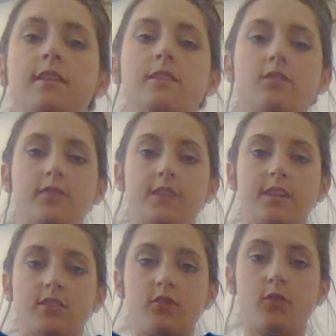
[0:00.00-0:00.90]
So it
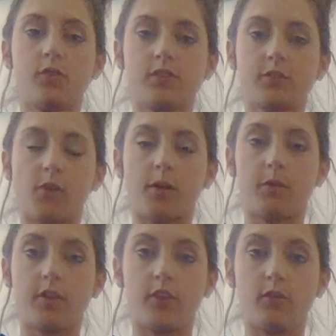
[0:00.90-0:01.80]
says Scooter Squad with
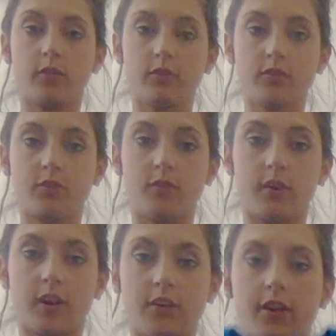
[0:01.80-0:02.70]
the cute little scooter
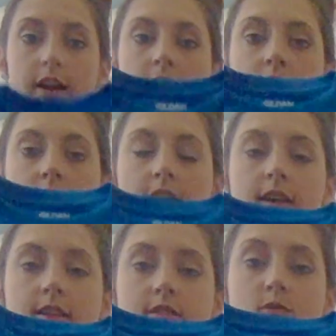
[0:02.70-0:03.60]
under it,
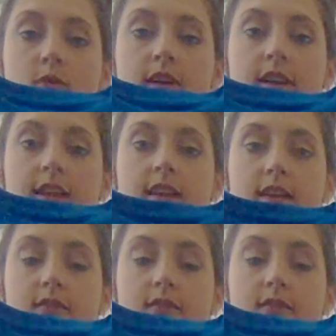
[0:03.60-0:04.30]
and we're going to give